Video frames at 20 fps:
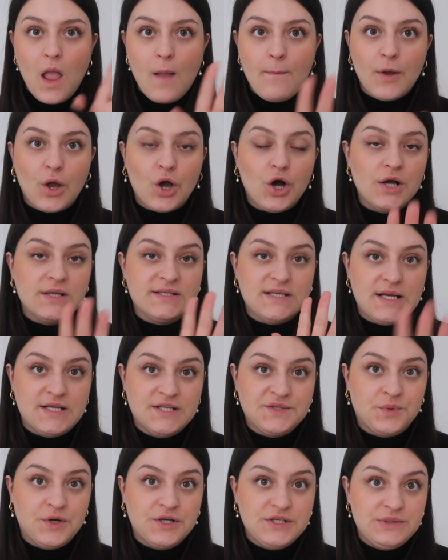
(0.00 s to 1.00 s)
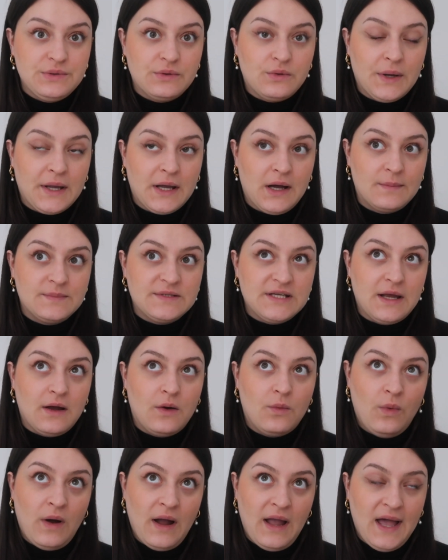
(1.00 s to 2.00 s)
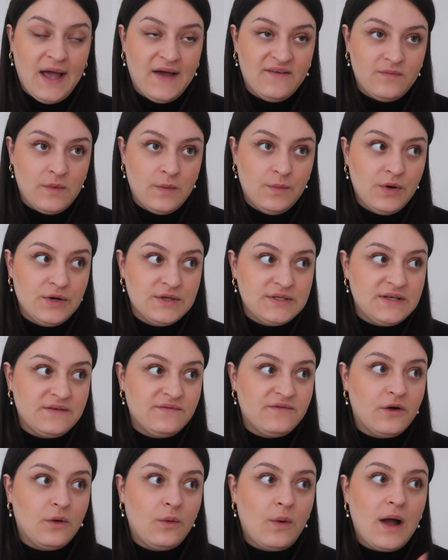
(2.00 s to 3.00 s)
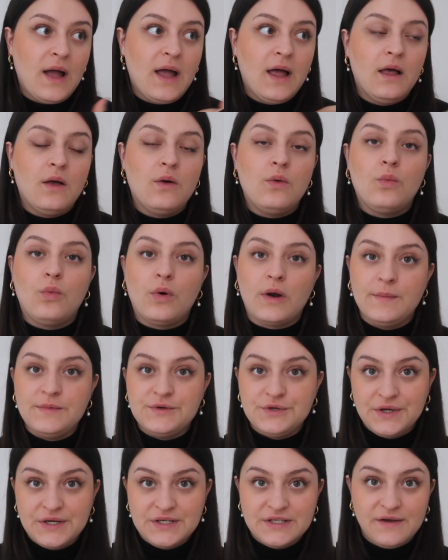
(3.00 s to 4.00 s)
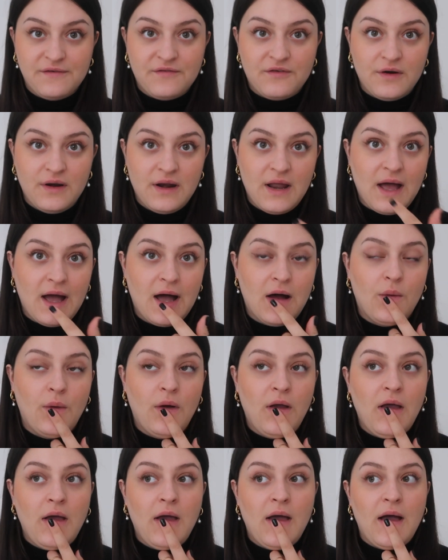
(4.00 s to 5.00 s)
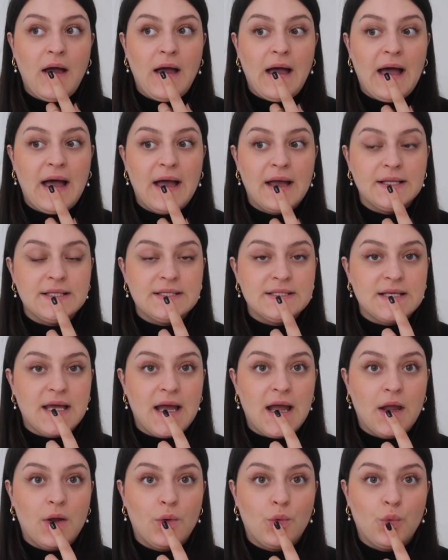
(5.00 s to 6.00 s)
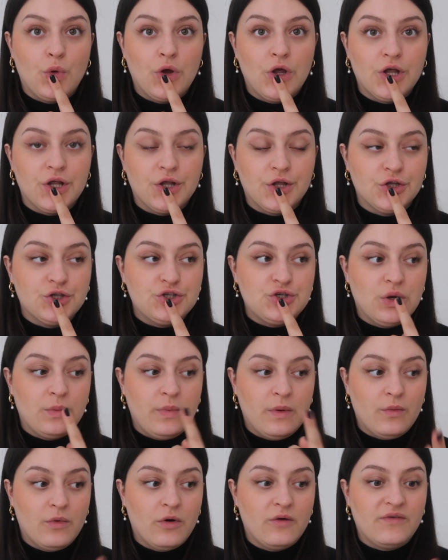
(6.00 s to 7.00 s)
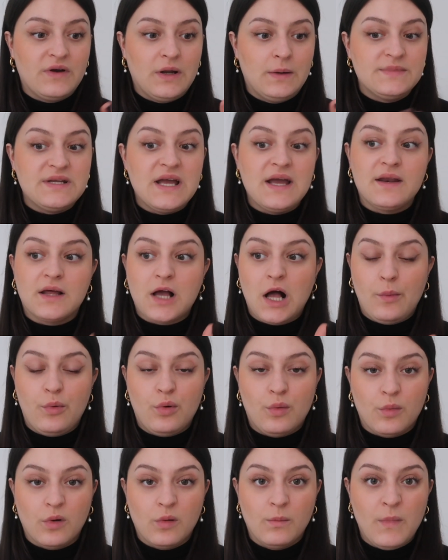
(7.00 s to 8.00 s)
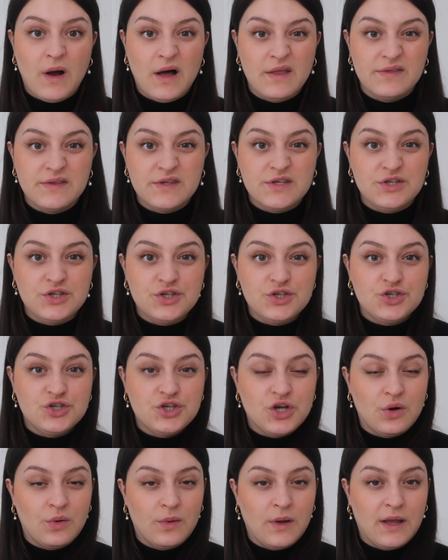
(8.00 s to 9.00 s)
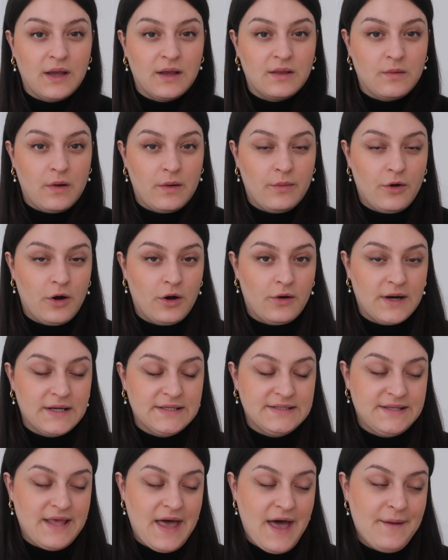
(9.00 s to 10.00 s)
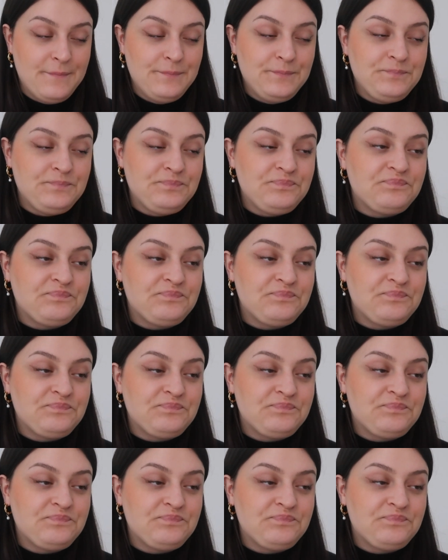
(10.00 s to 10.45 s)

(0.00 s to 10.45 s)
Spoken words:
because I just wanted to do a quick update on why I haven't been posting for a while, what I'm doing different now, and I will do a bit more of an update in a couple more months showing my progress then.